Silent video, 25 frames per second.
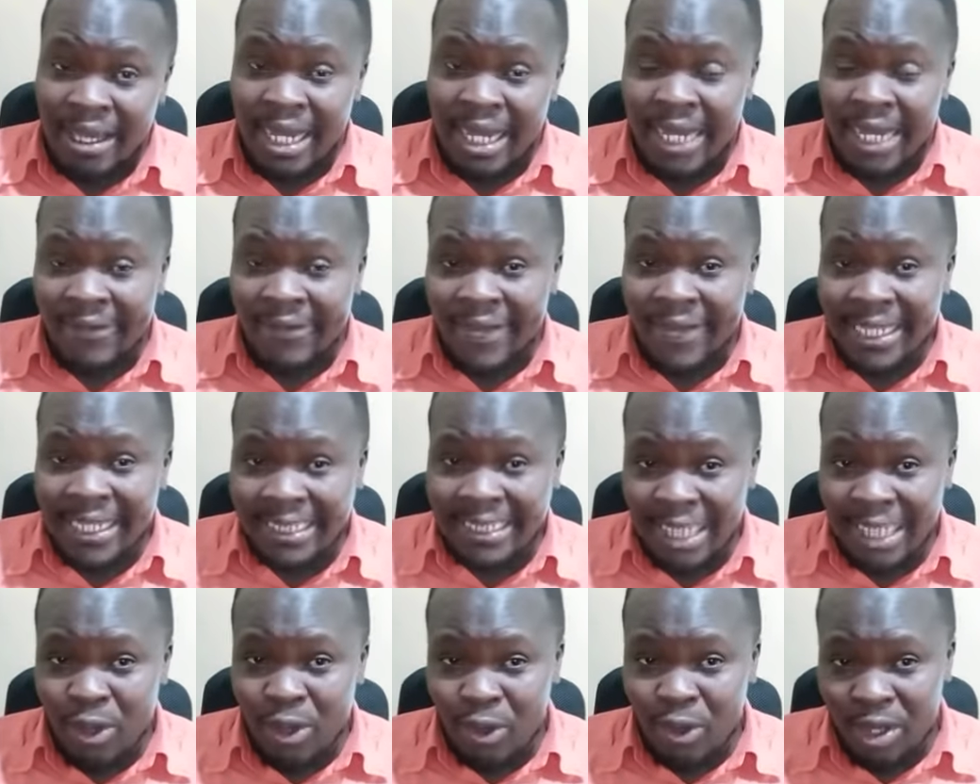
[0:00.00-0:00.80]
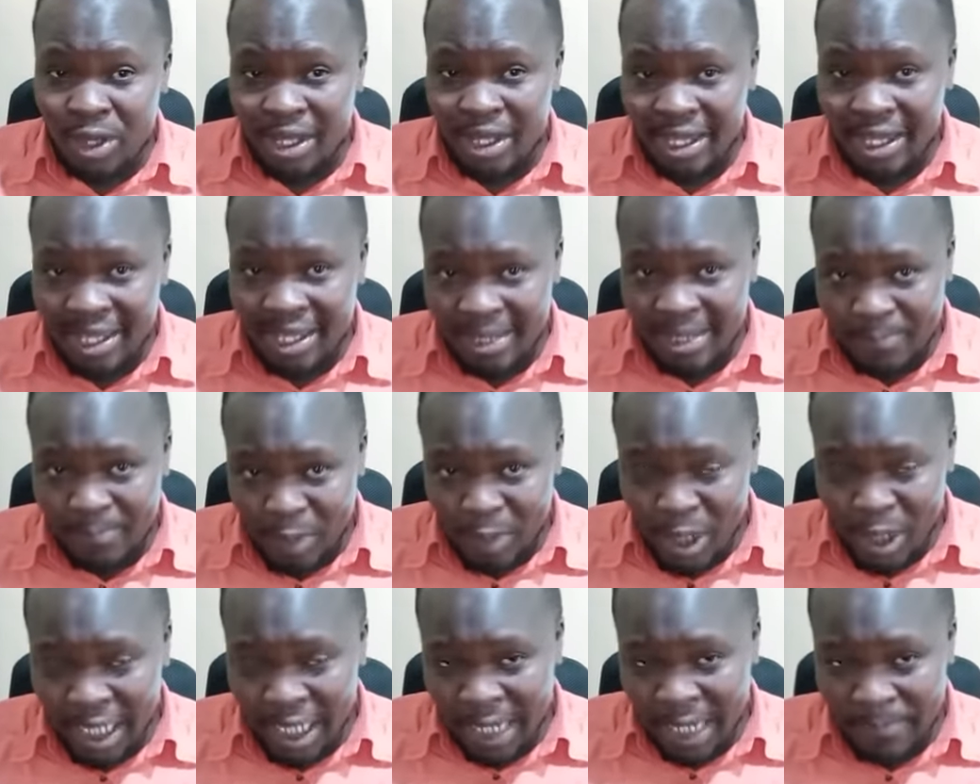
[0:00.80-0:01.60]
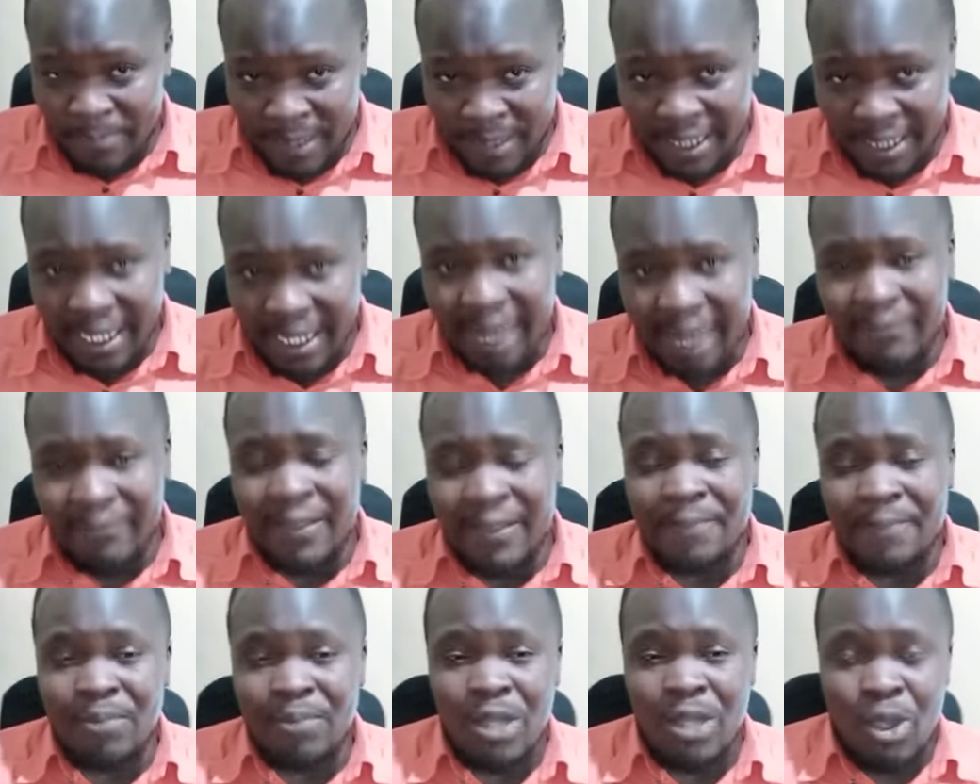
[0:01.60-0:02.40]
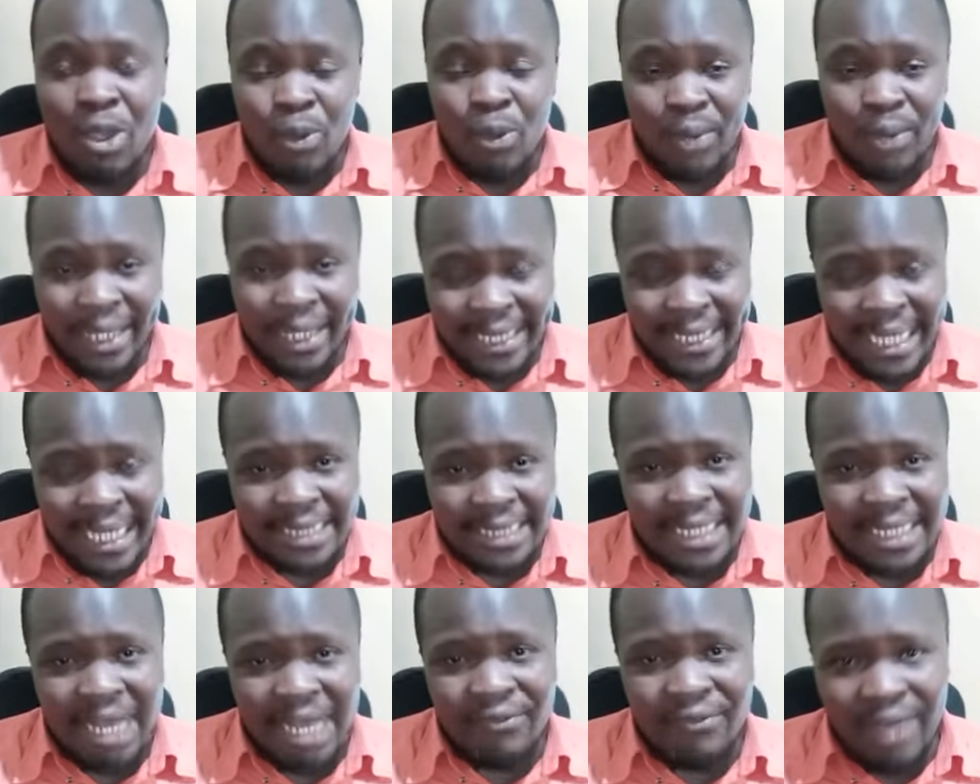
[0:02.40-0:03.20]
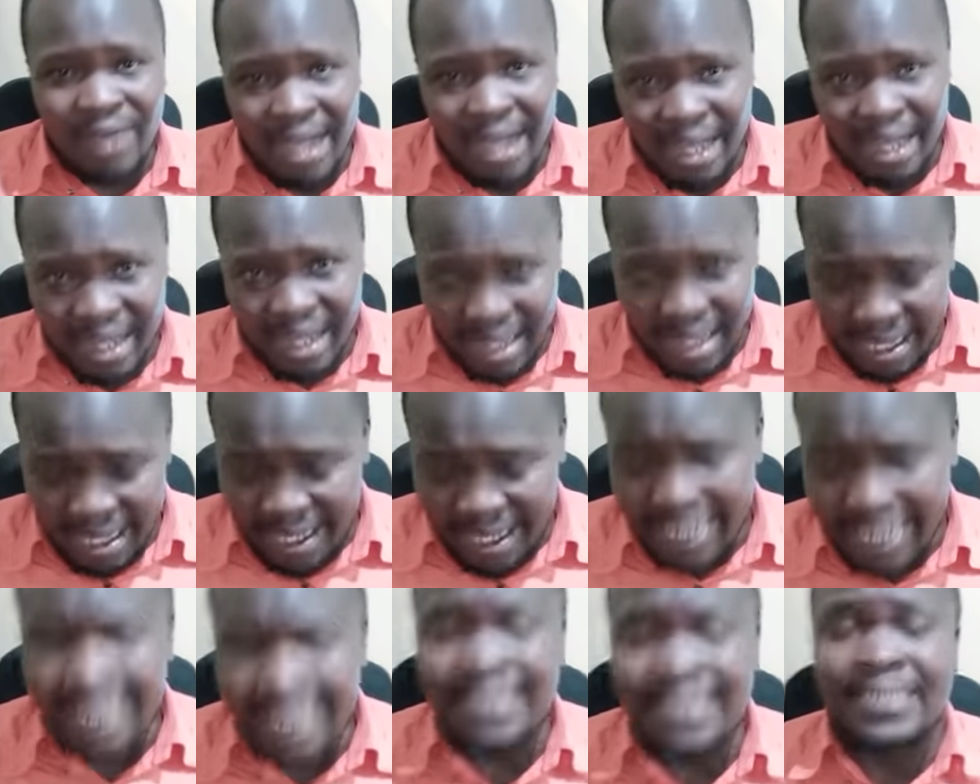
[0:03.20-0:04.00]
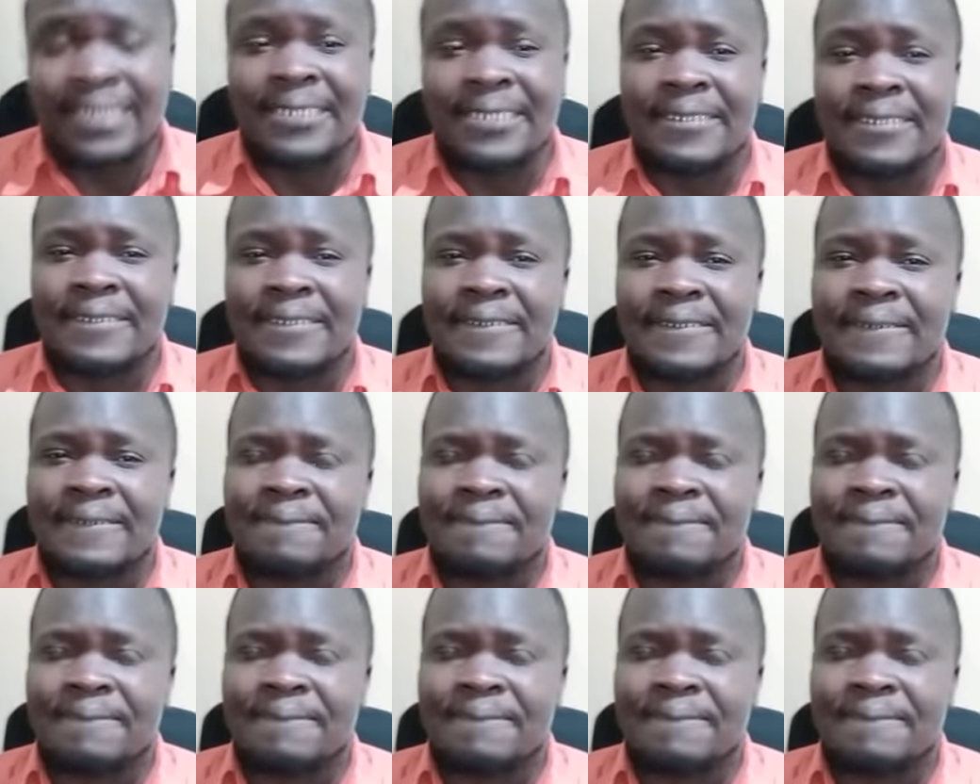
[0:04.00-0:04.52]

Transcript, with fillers: And that's how Polycarp Igathe will just have a head start.